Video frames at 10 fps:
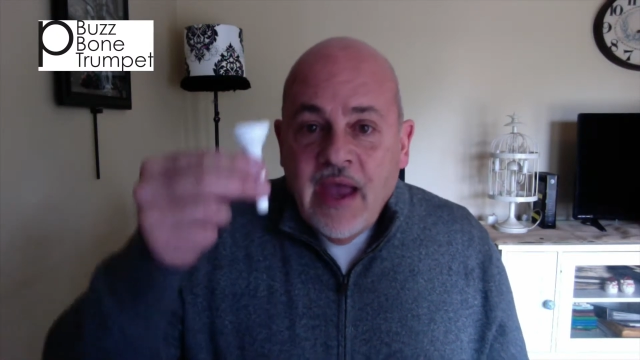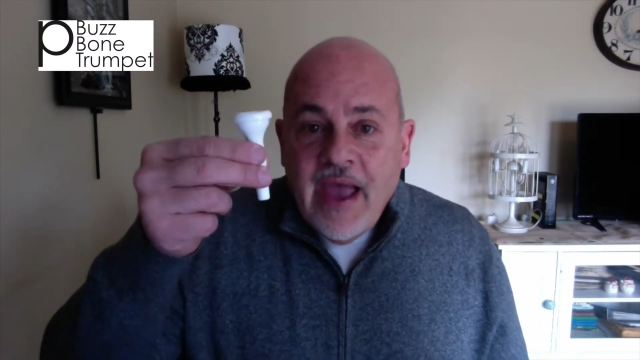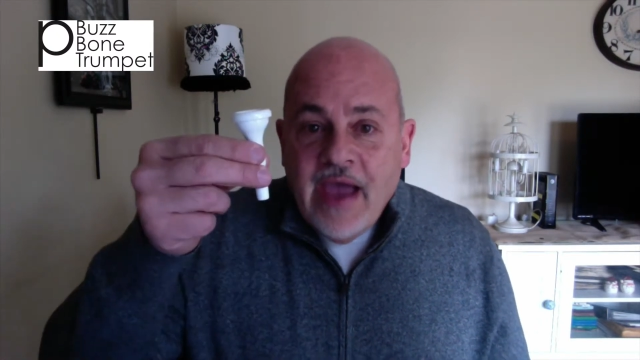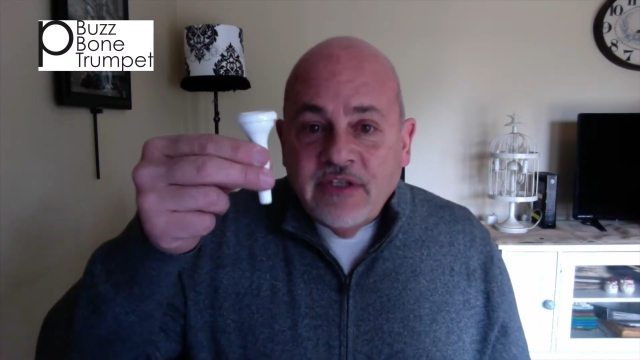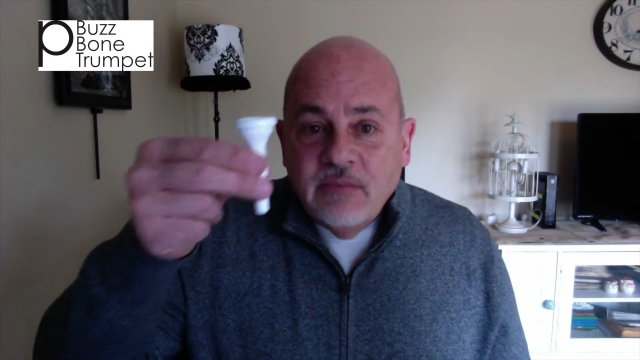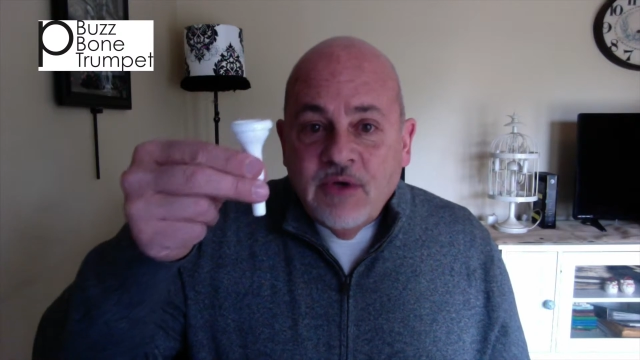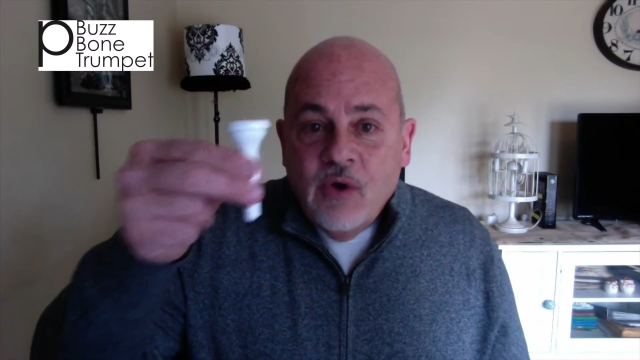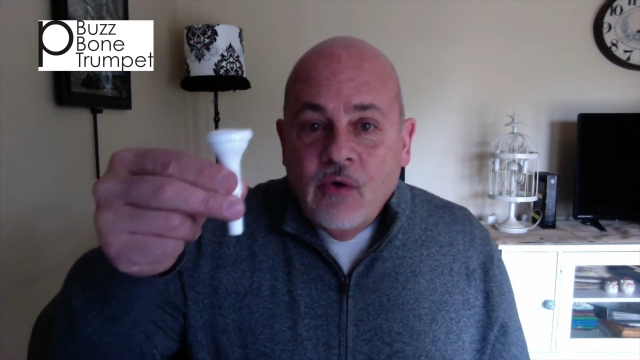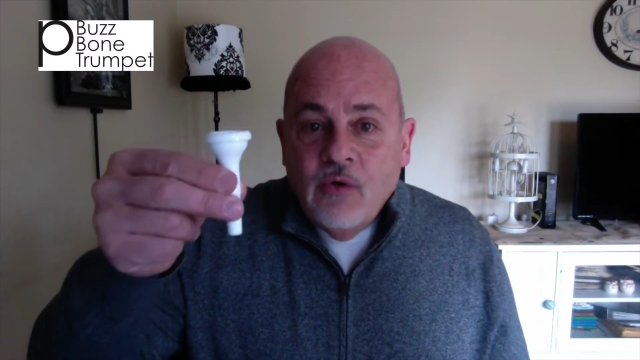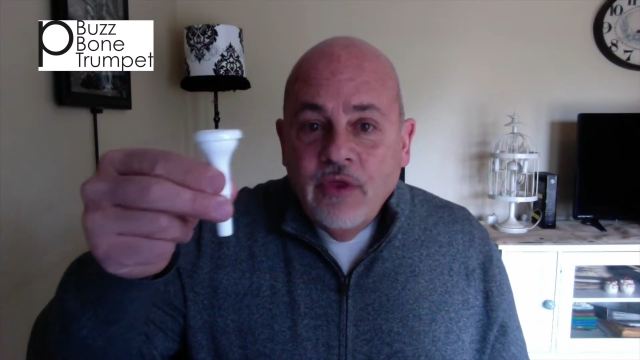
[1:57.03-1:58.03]
ask them to
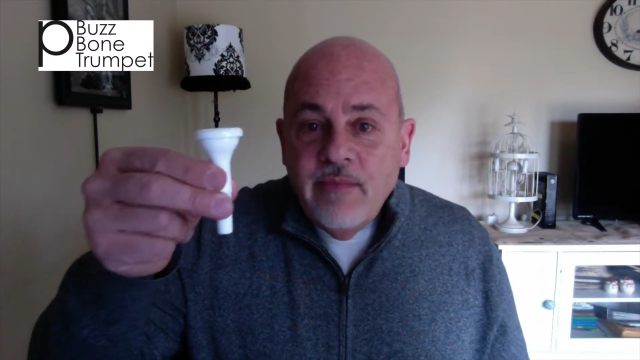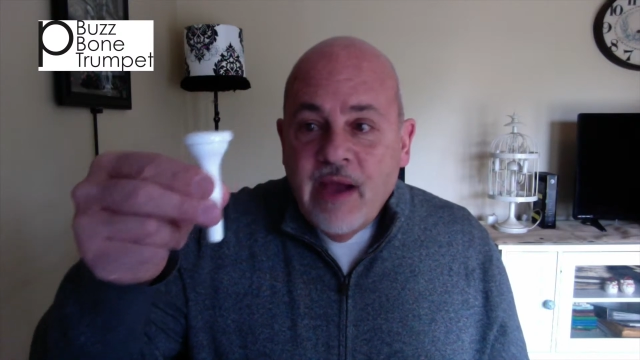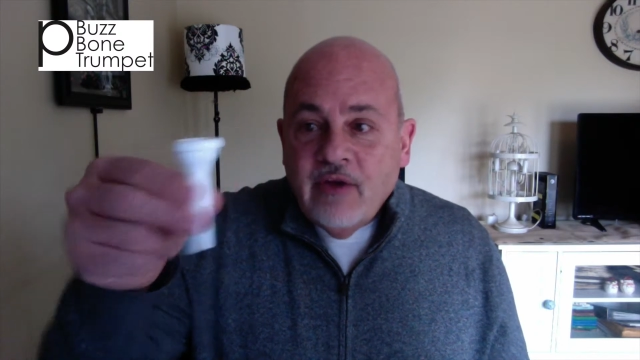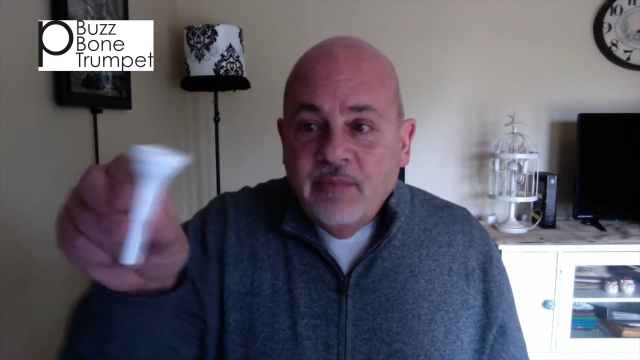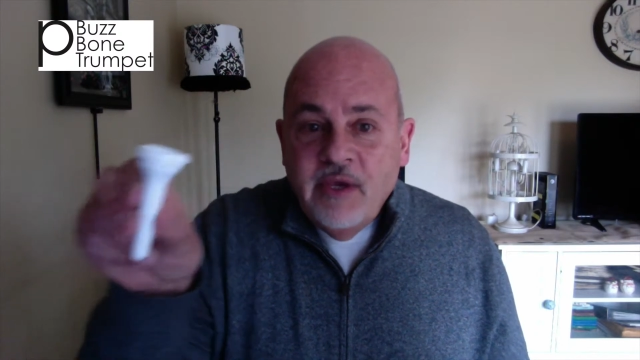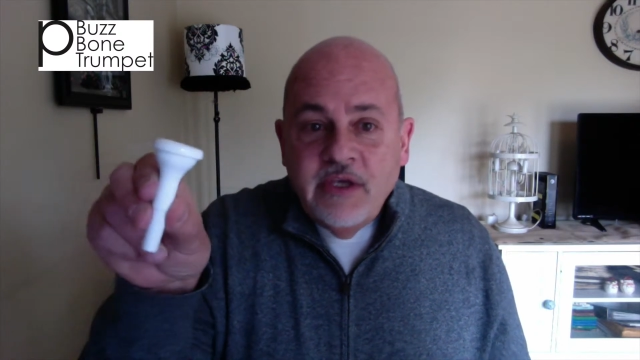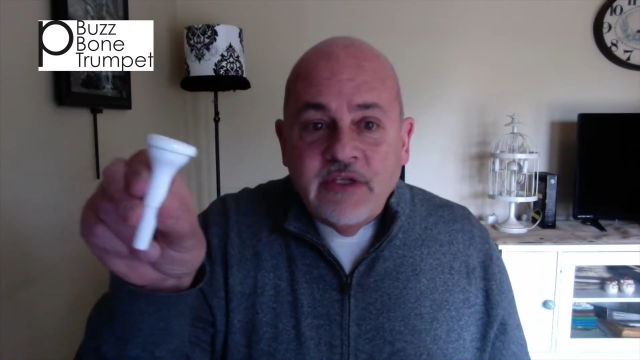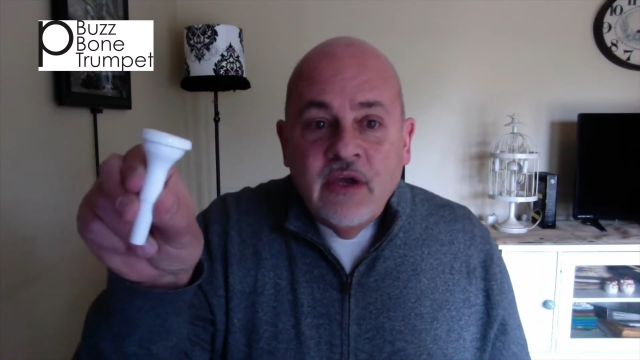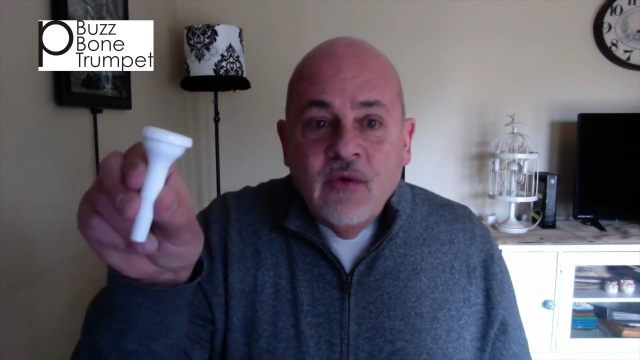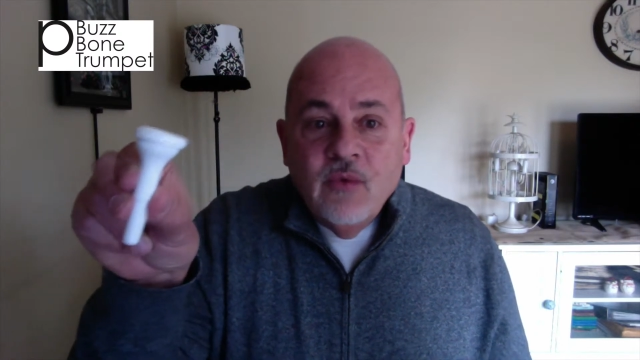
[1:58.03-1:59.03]
hold the mouthpiece
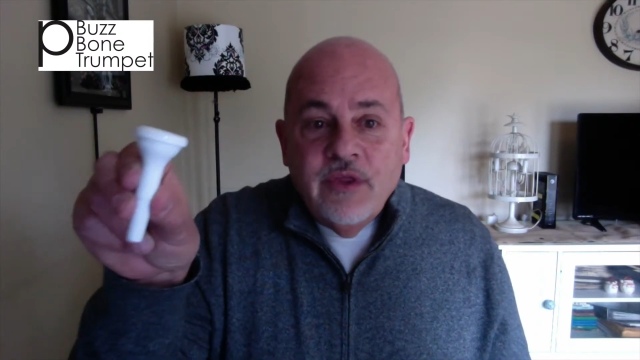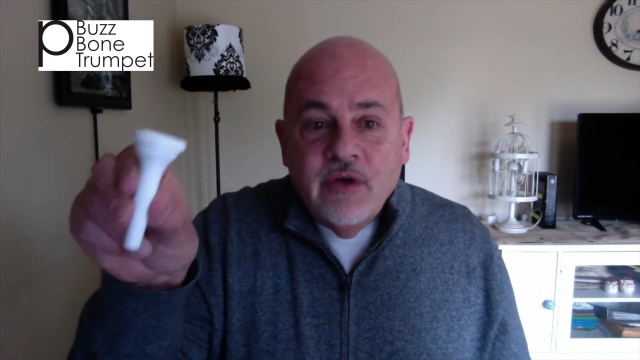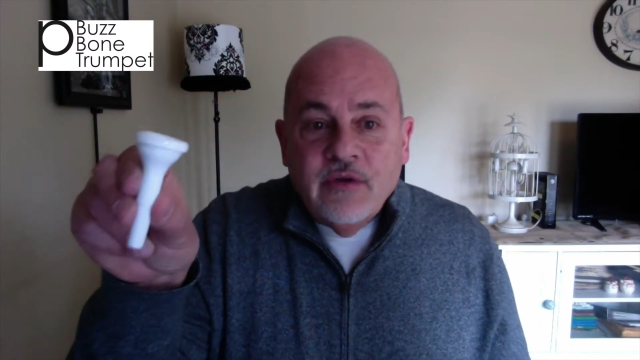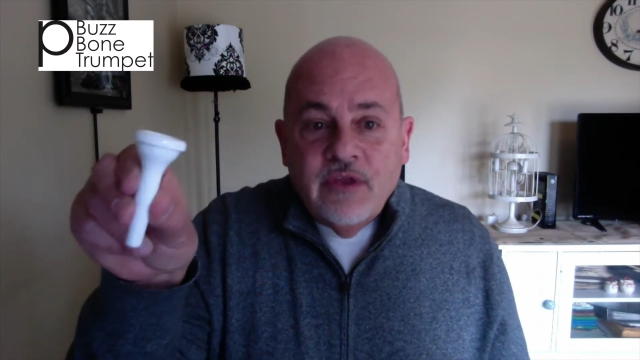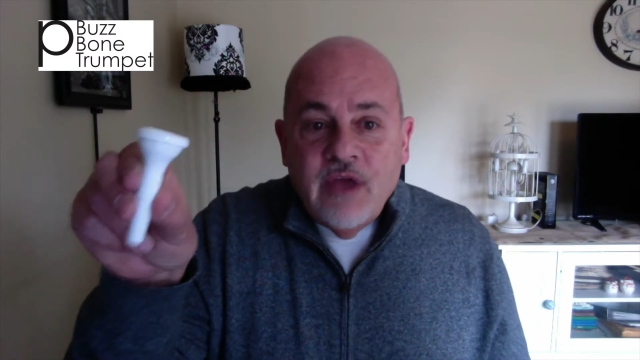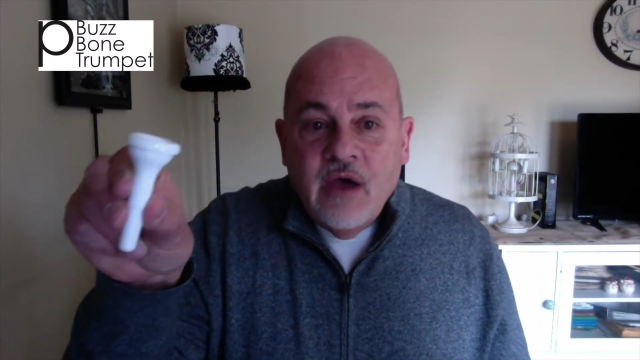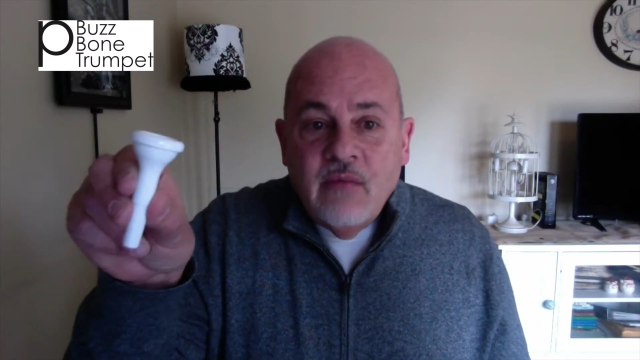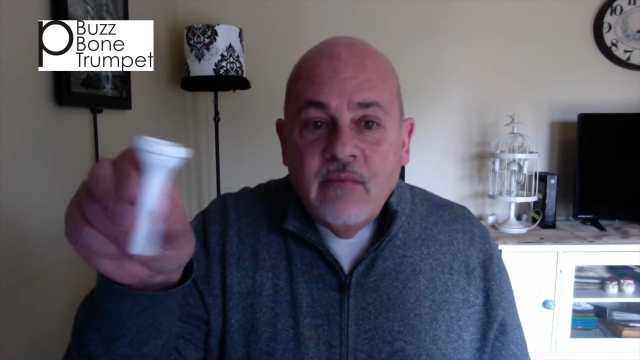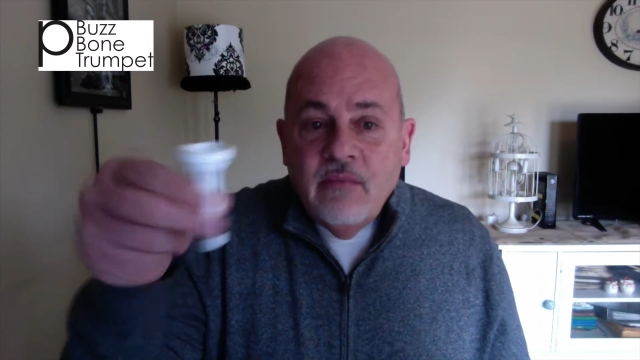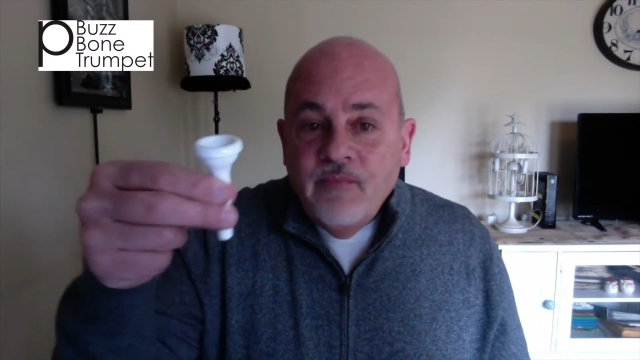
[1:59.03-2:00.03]
with their
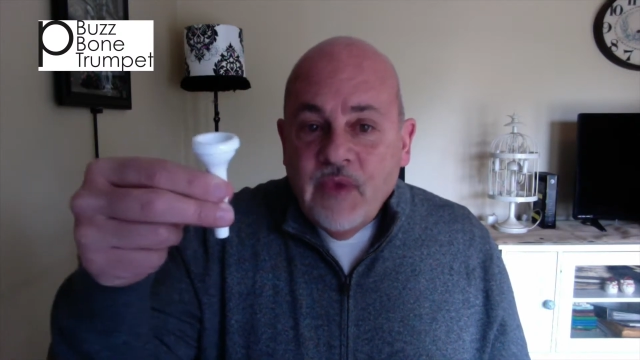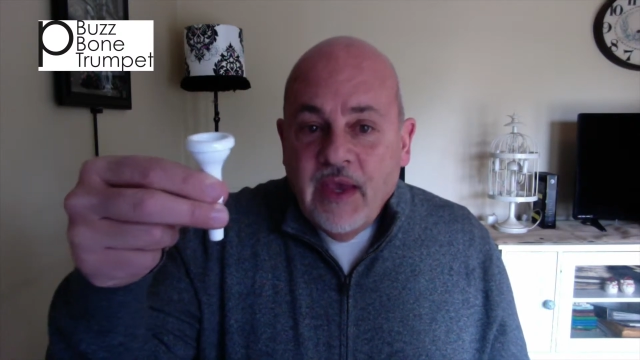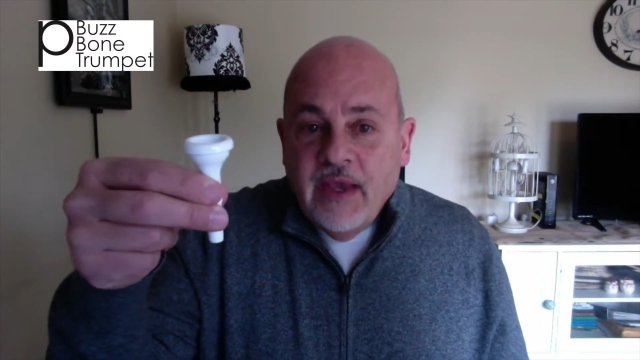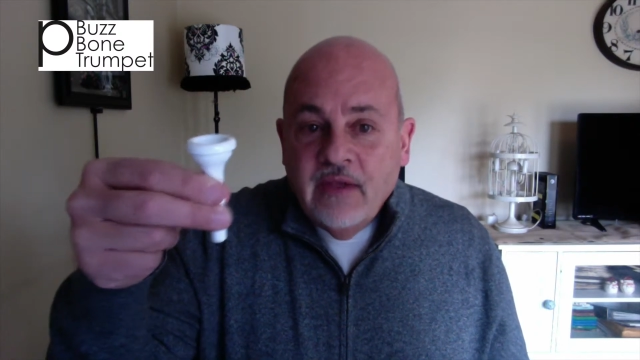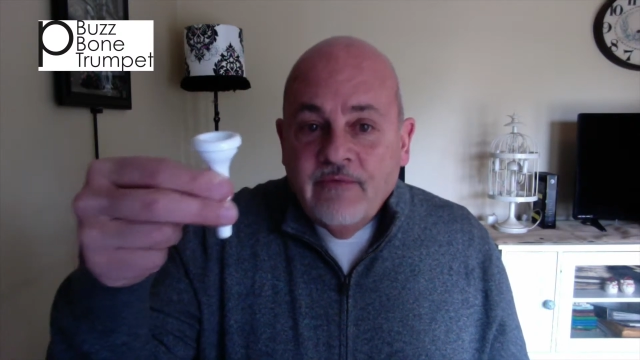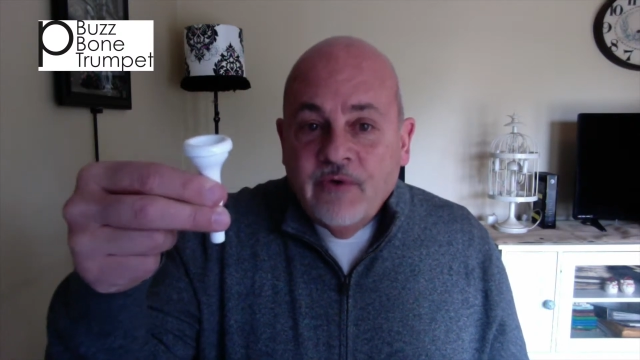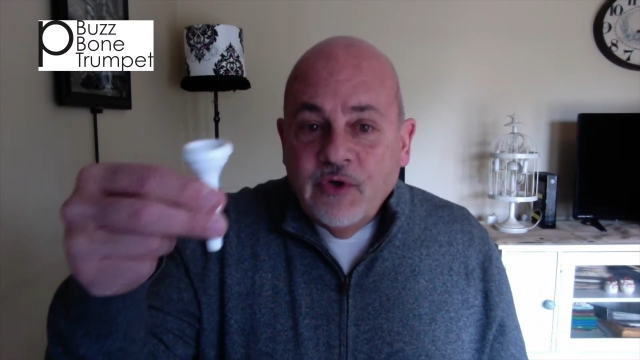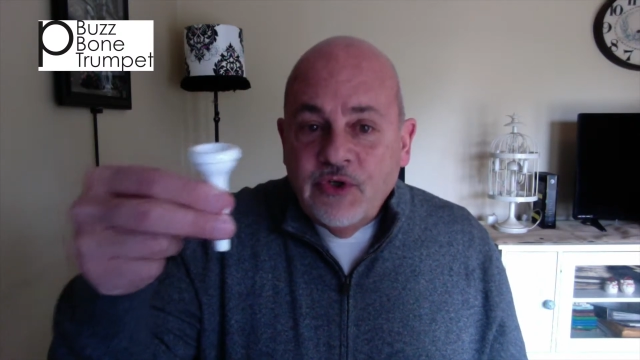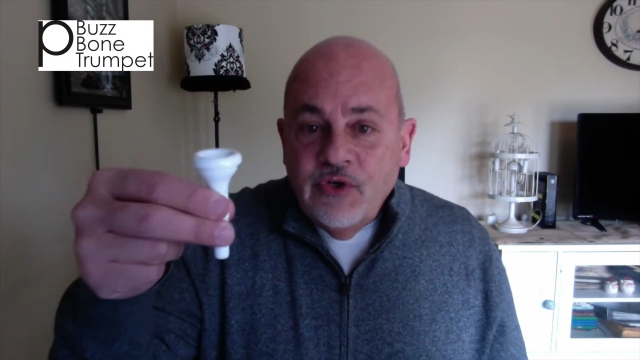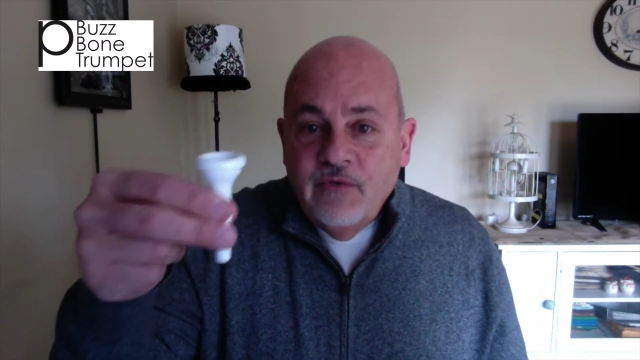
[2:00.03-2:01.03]
thumb and
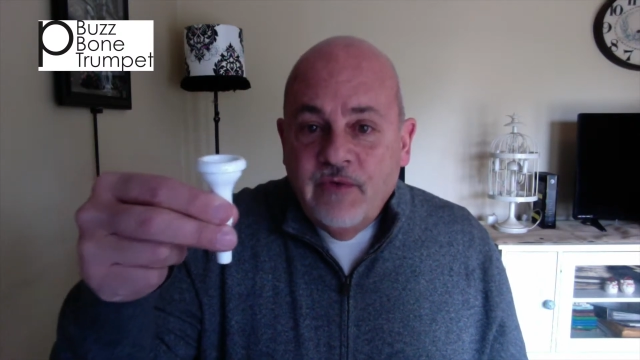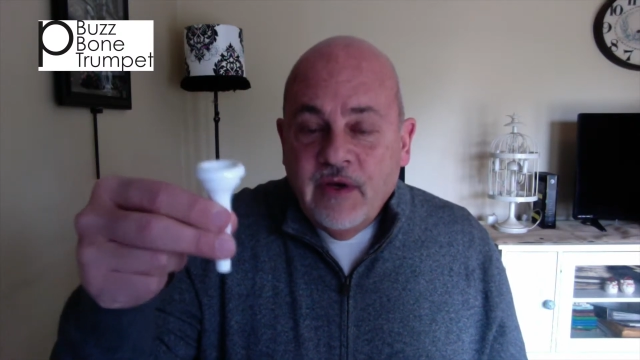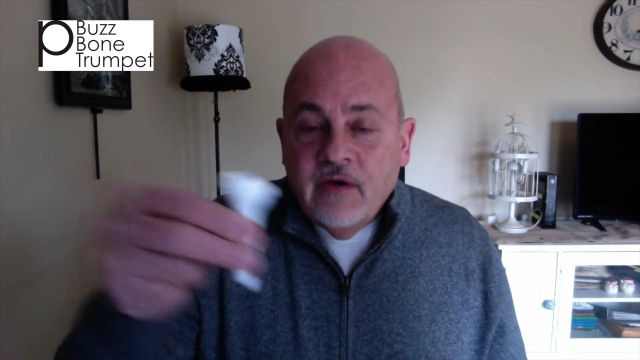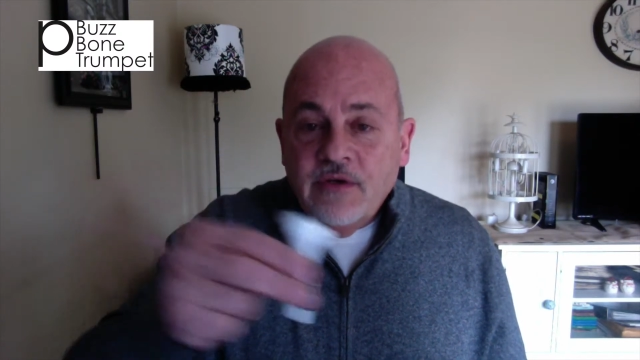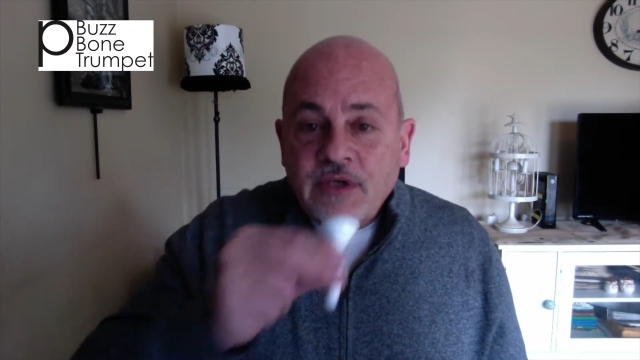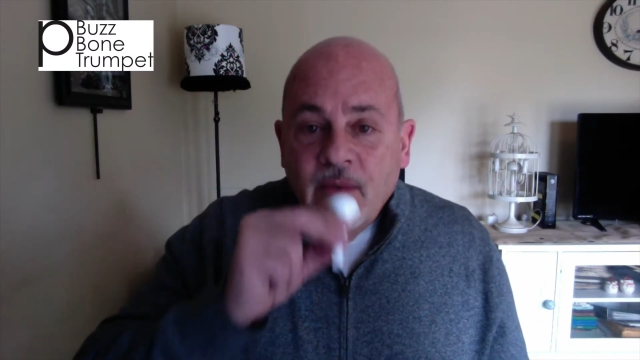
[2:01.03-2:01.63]
first two fingers,